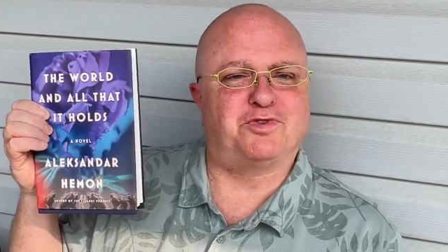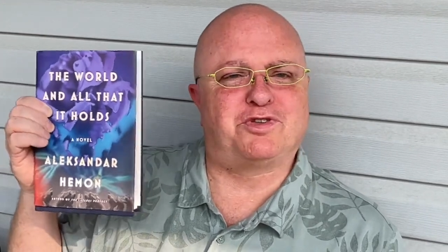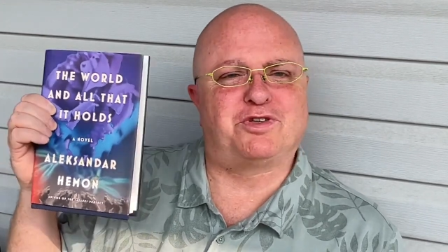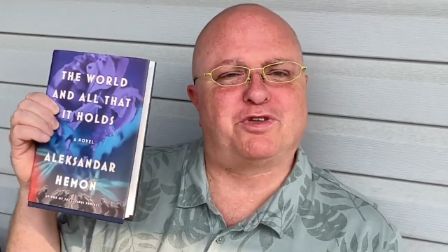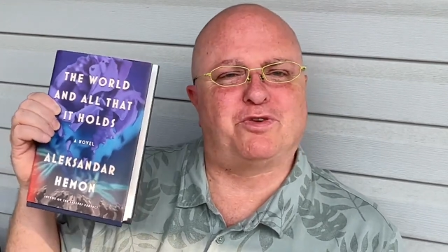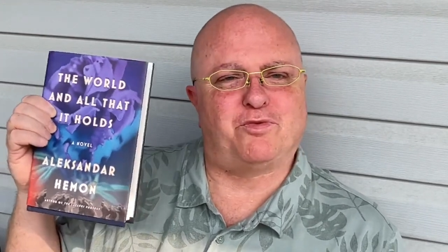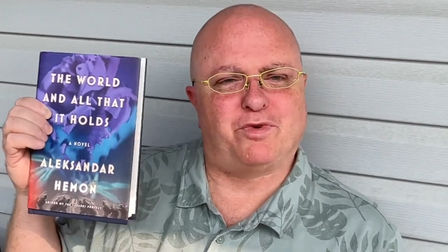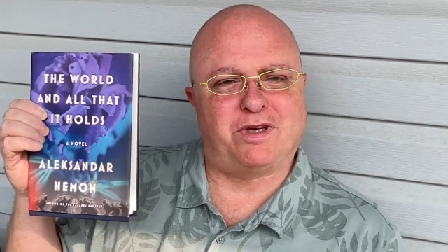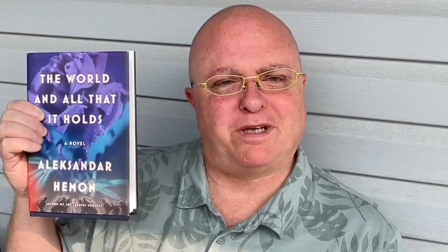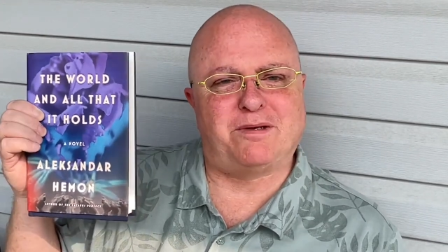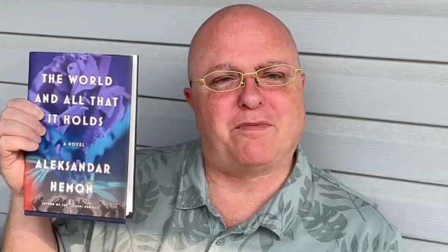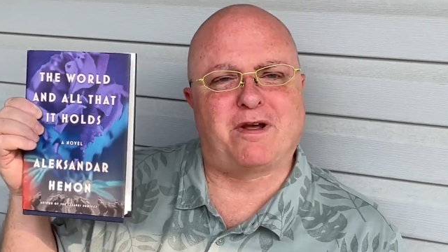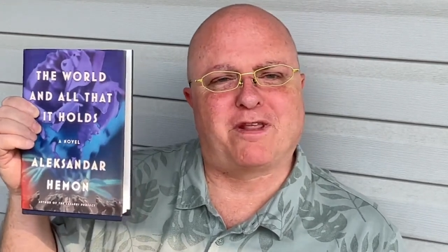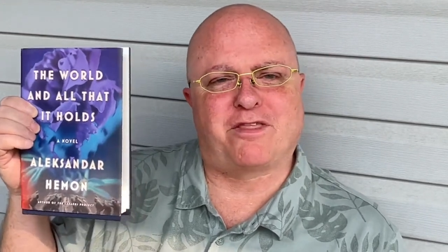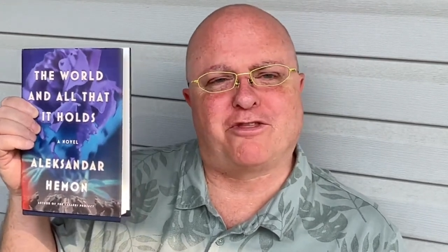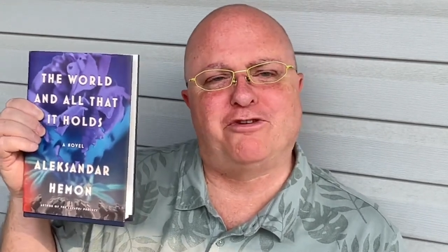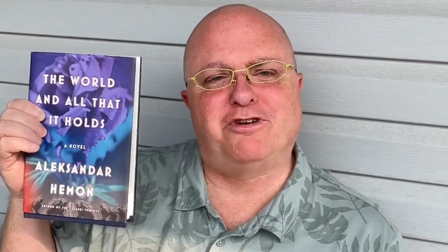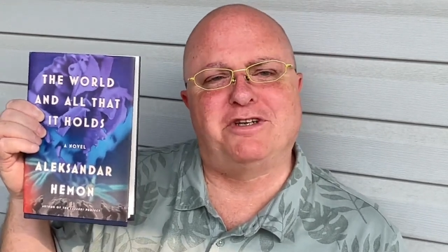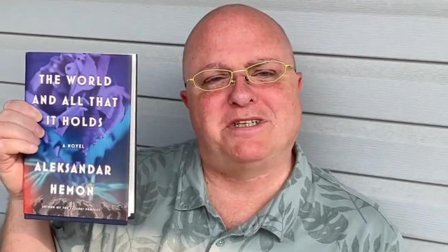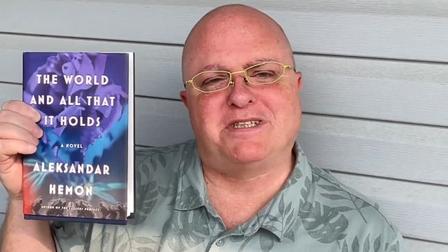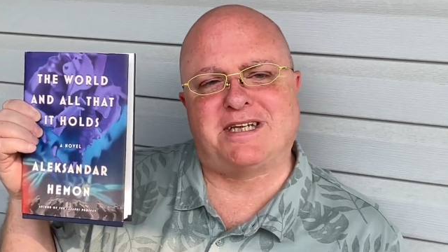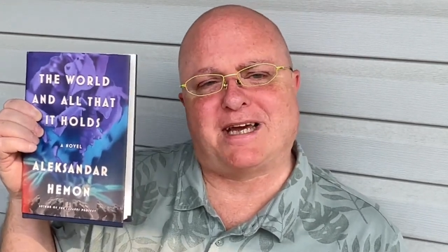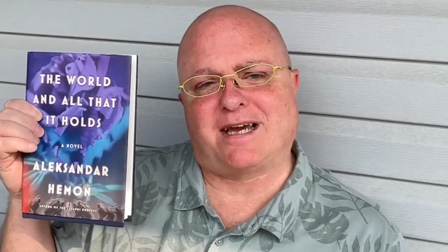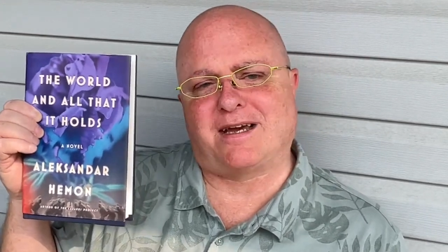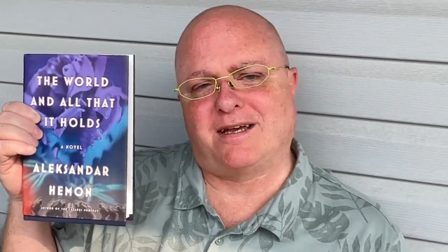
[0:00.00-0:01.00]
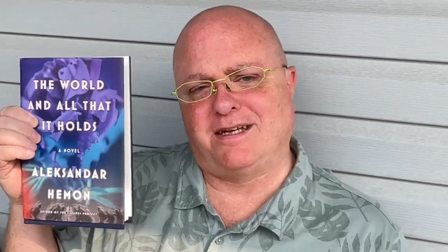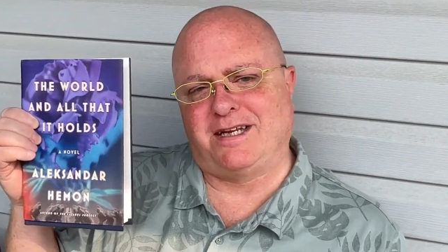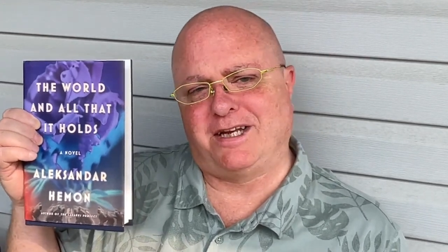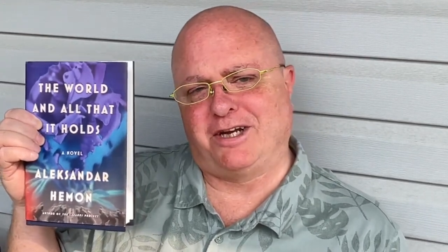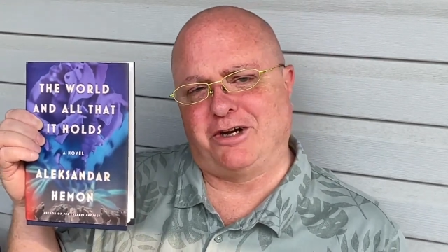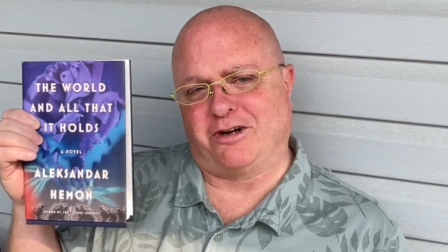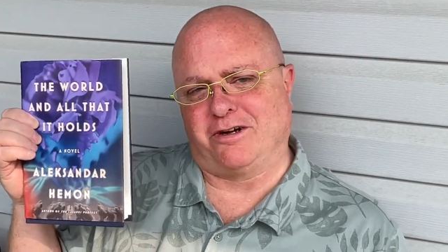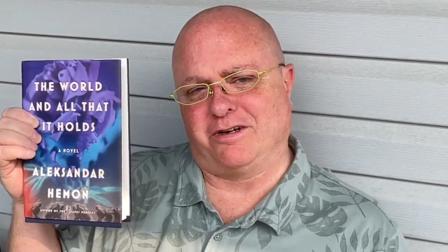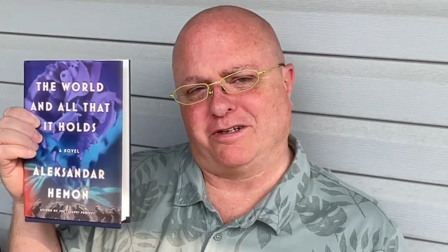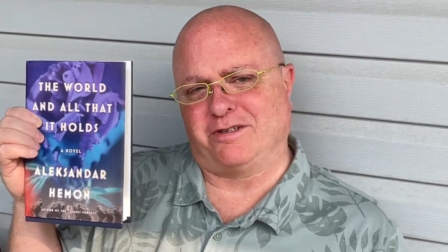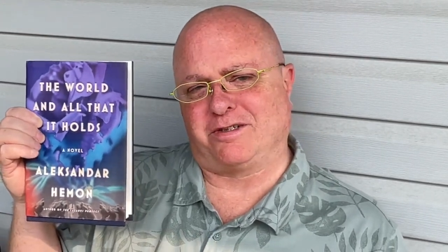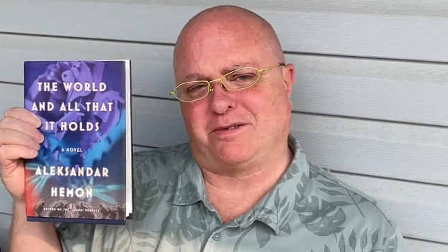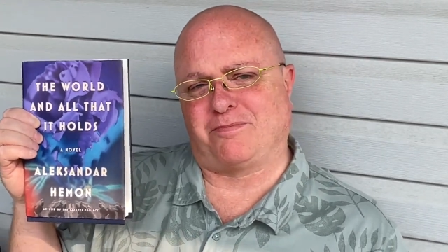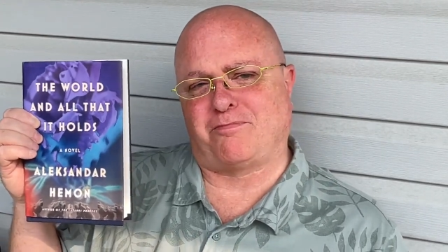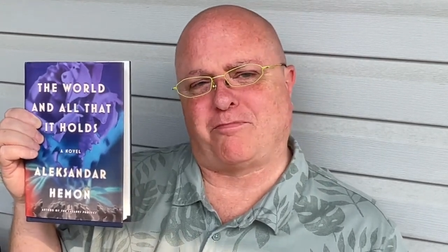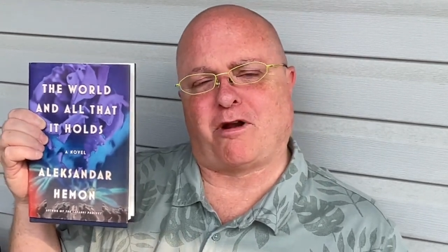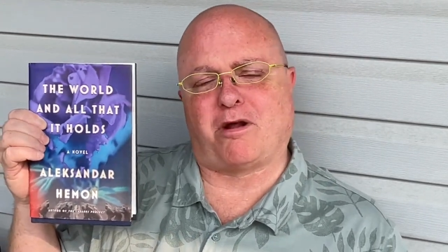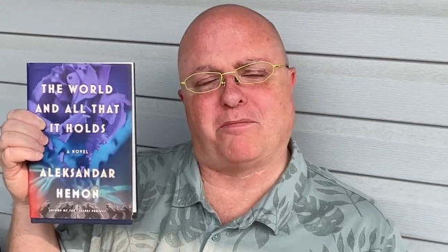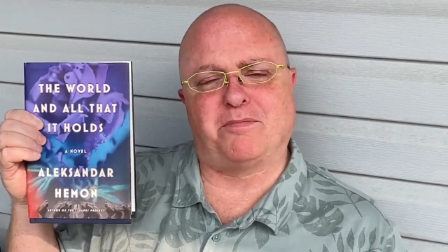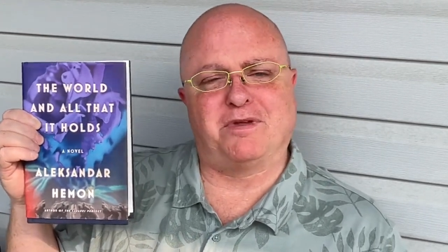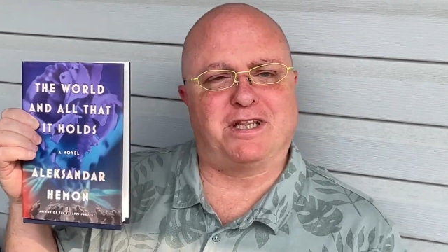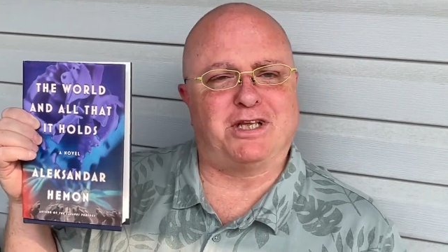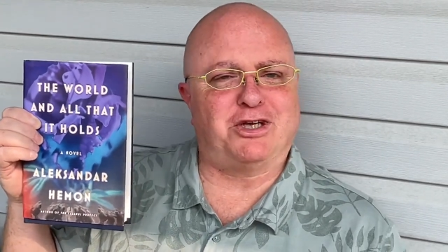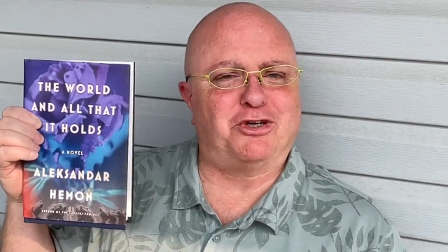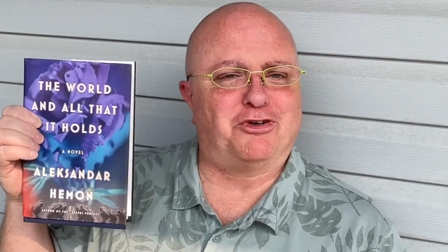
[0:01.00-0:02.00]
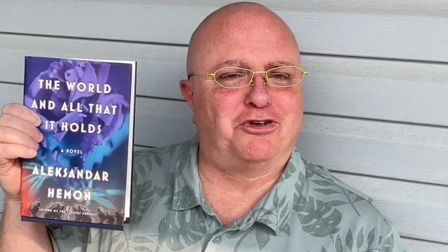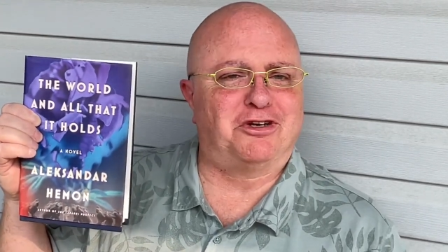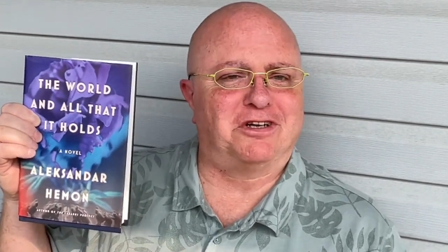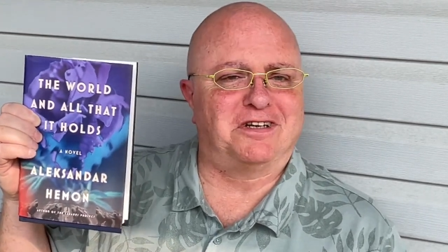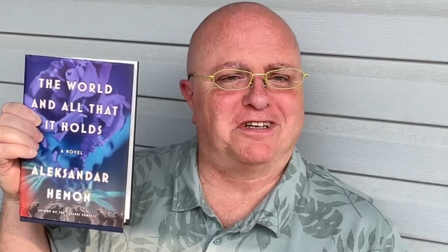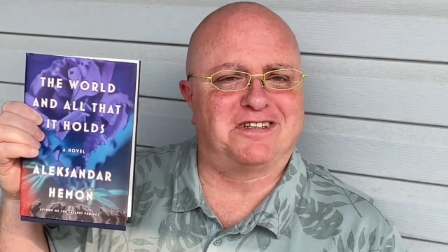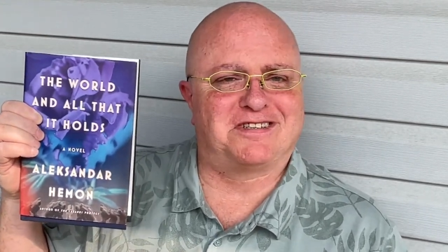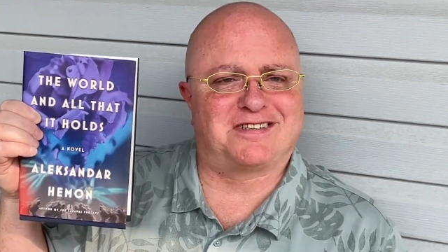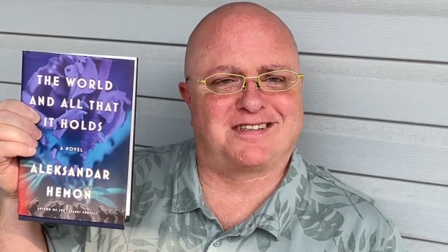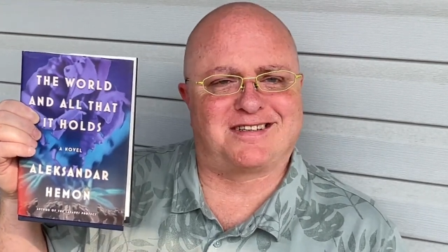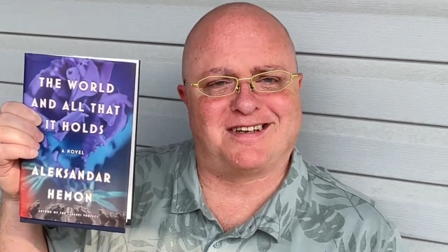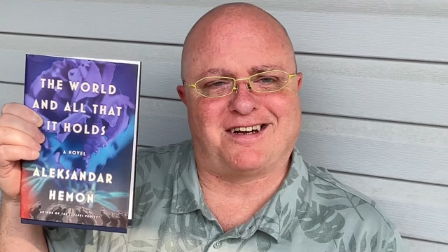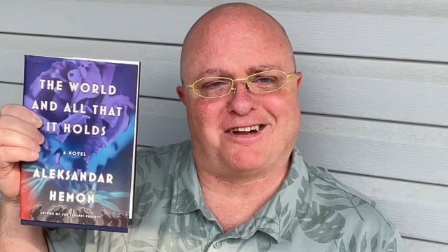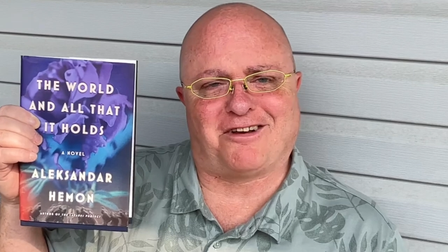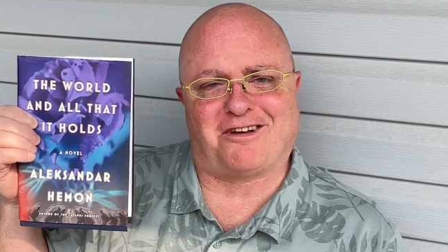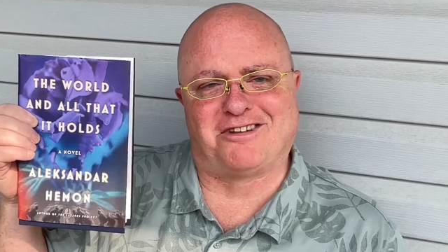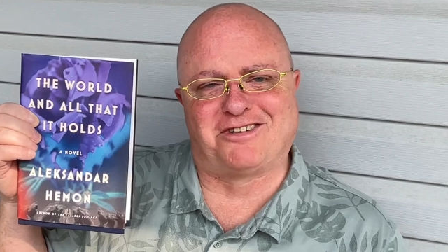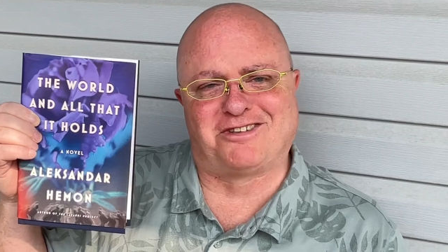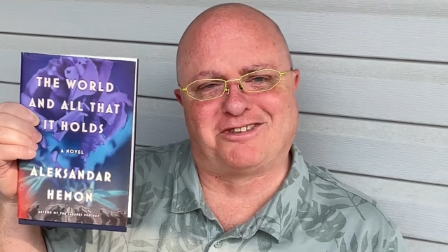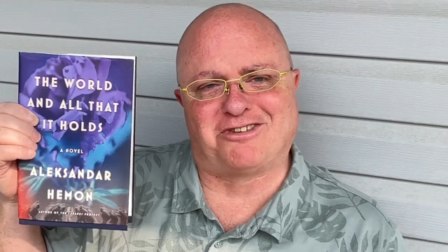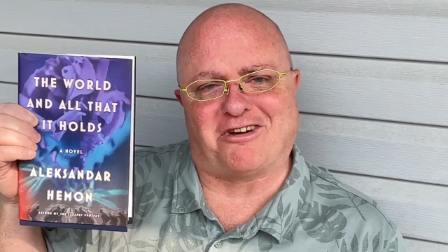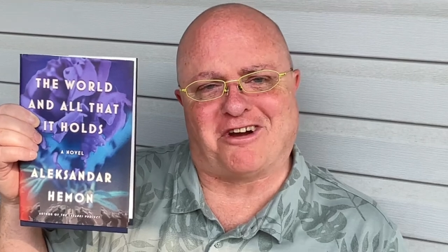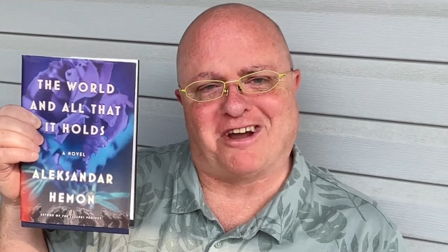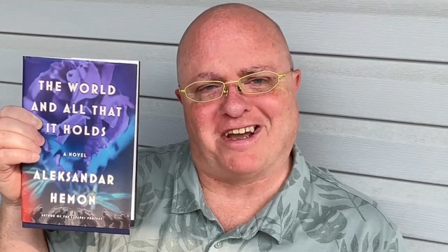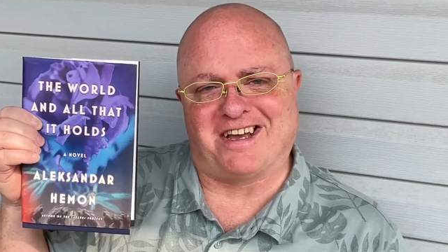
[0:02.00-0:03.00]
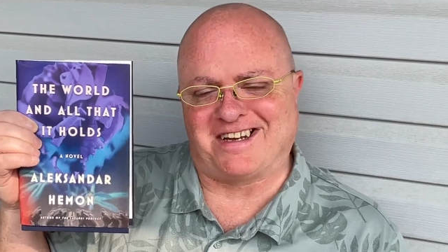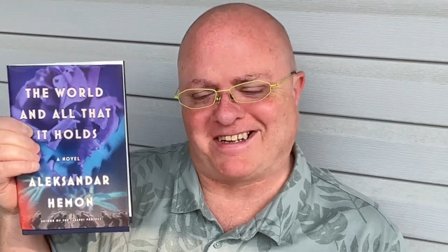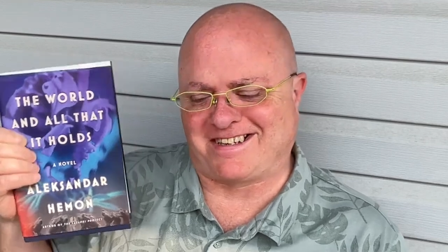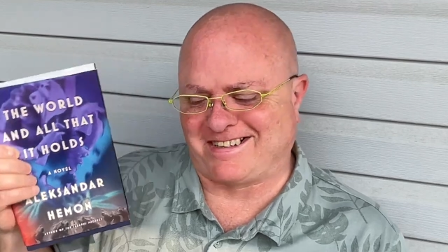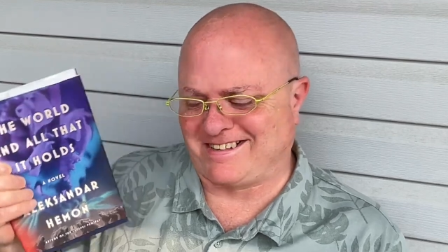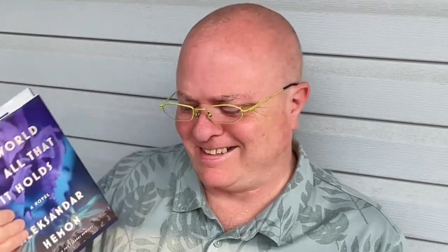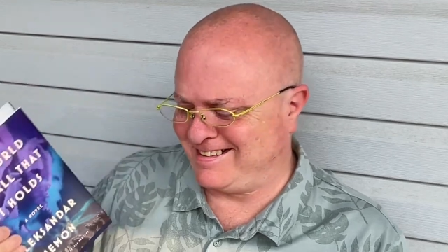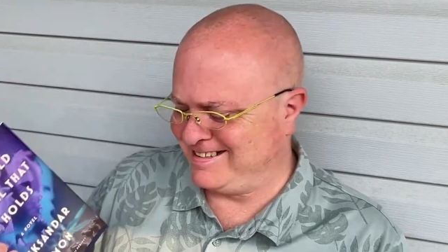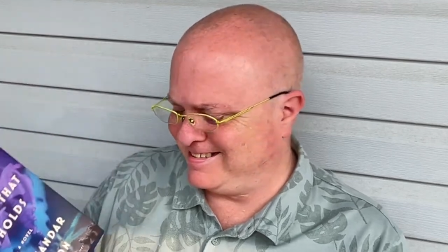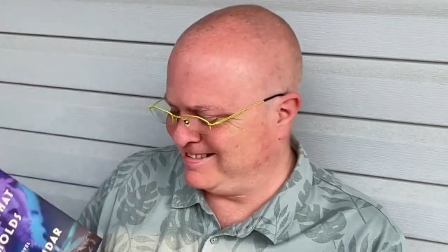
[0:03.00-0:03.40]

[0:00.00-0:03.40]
so in my 32nd year is probably the earliest that I'll try it.